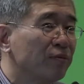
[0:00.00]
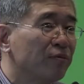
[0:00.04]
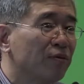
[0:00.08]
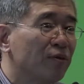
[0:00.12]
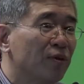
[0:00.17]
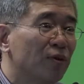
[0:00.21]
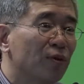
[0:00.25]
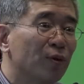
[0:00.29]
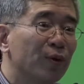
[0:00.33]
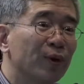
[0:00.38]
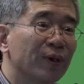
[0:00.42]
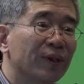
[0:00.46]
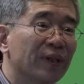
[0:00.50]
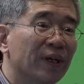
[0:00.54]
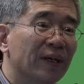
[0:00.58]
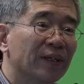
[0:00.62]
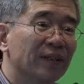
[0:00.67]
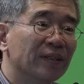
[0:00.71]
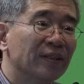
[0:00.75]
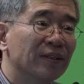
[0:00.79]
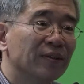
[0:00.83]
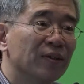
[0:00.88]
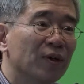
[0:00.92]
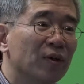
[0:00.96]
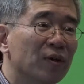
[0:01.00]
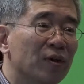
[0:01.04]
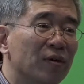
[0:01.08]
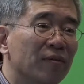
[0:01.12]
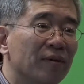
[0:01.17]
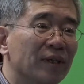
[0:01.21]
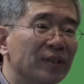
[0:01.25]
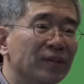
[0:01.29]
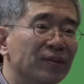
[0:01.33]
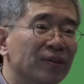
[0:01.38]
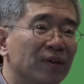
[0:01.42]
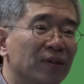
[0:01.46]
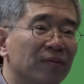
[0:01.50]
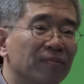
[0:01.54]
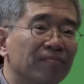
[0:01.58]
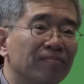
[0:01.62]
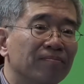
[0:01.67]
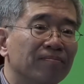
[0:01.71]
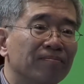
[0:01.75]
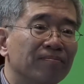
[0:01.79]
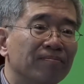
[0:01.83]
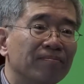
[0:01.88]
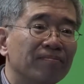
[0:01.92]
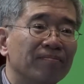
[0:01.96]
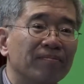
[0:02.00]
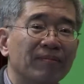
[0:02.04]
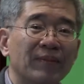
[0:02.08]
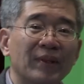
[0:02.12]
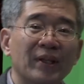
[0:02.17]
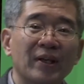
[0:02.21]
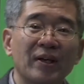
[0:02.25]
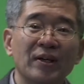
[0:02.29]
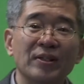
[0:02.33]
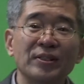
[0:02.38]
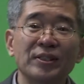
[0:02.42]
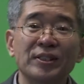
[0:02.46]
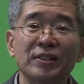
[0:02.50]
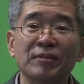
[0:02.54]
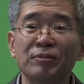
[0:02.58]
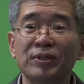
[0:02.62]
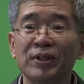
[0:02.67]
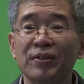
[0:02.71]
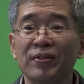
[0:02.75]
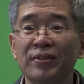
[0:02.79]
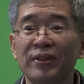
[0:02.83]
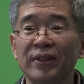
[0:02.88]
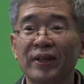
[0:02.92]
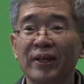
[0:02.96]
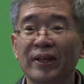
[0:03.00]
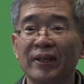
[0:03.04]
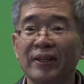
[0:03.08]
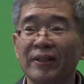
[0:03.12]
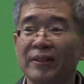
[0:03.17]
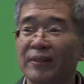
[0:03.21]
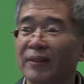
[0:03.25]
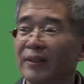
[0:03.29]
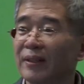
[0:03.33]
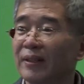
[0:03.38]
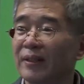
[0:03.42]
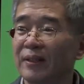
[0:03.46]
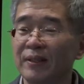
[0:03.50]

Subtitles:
Florida, he talked about sort of consumption thing, and